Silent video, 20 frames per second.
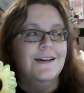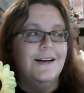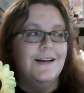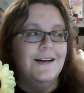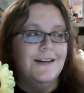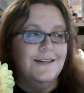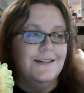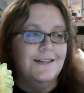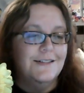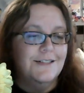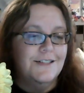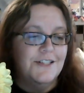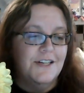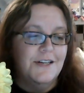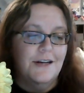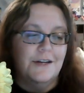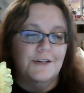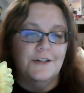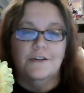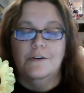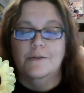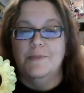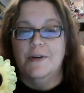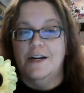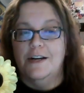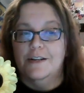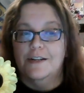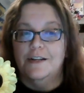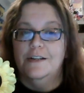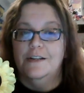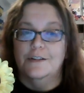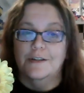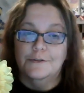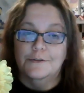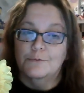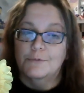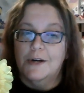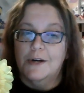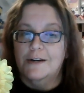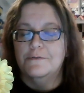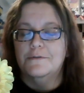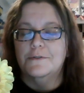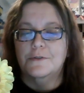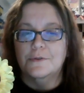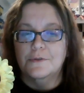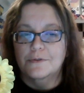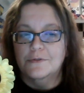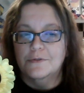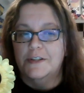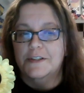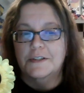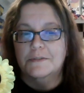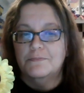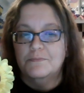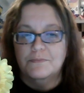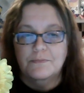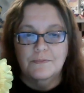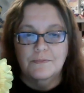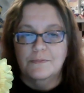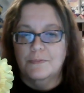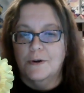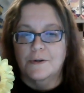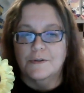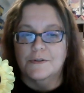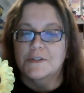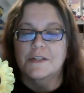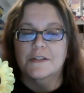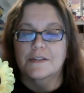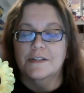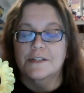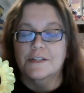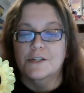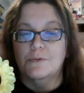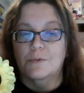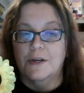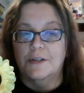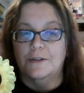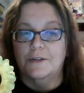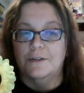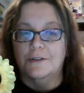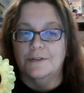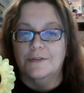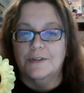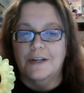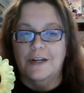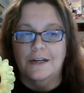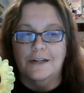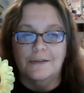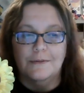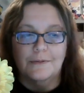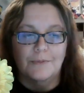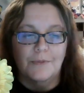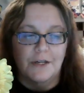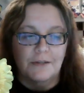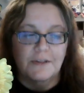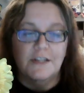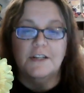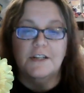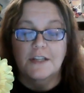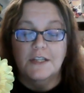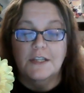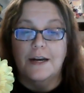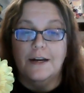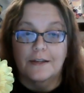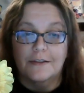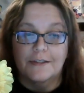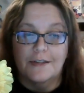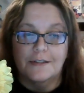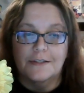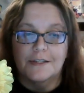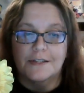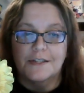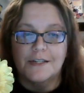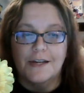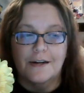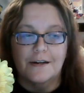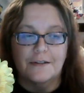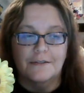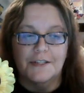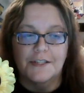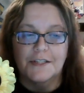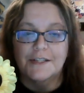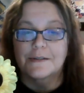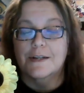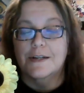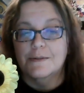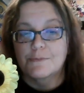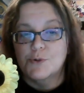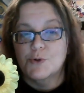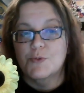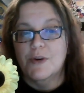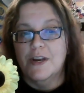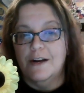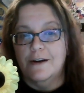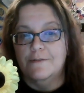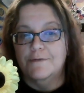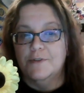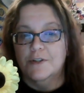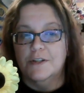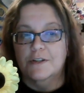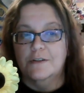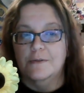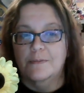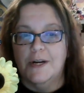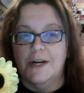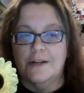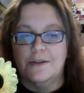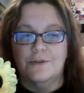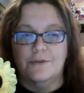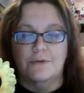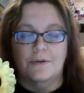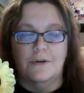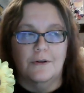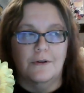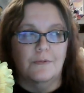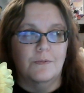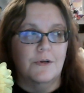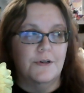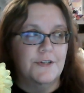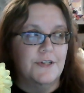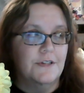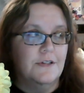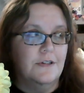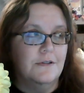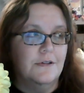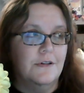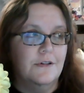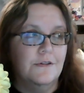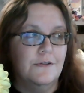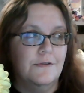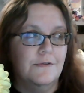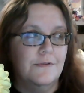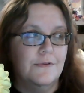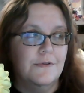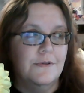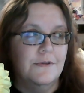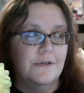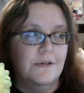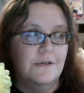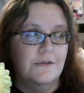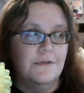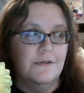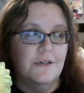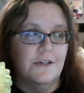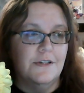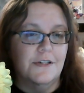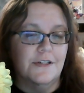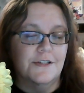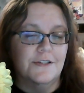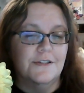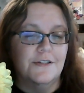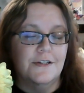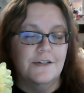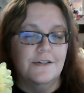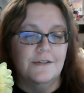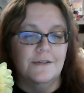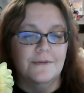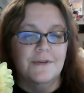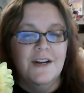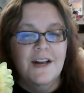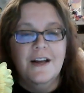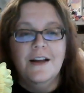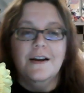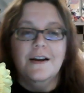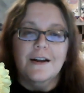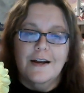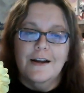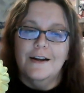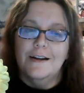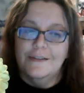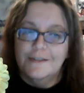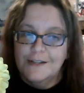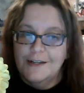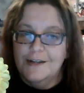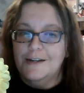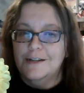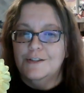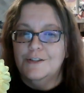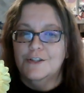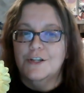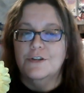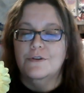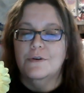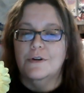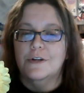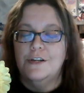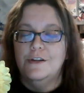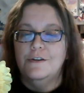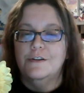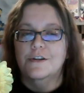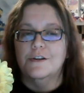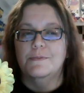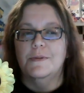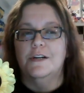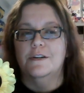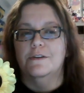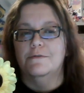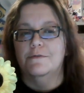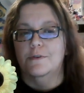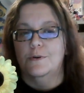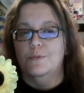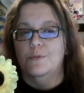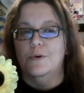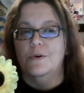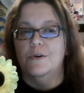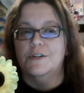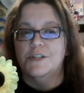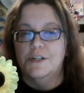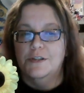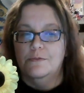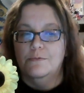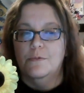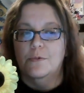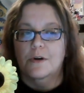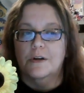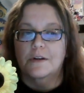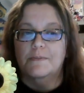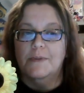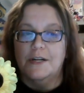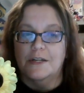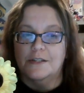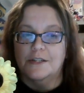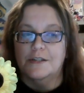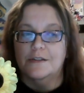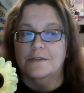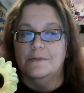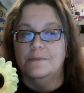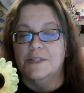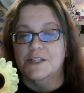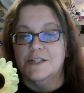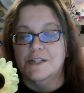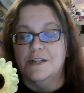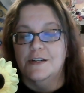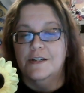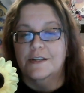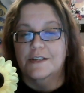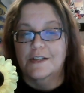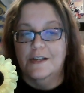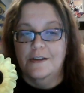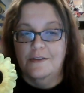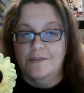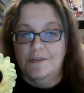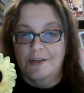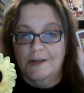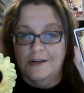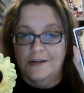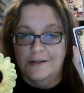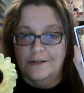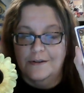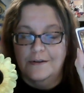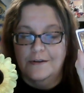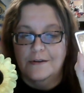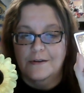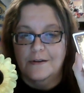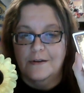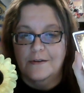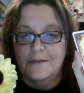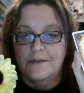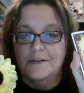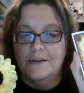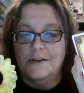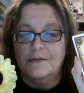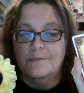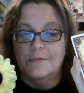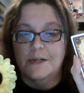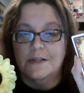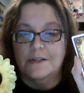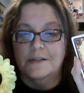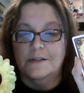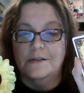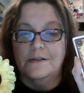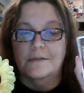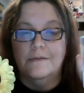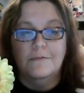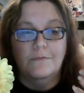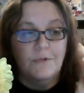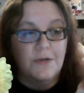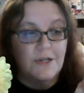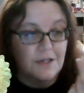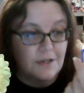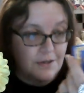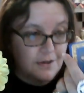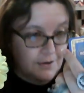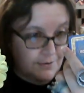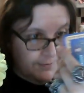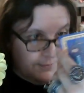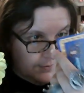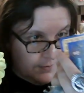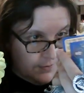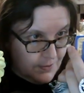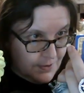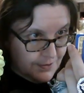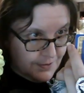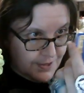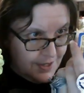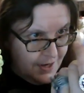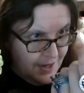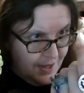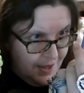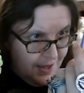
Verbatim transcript: And she had to go back and unravel like parts of the sweater. Um, I'm getting that, that exactly. Sometimes we have to go back through our work and go, oh, oh God, no, and undo a huge amount of her work to work back to the mistake, and then then we can we can go forward.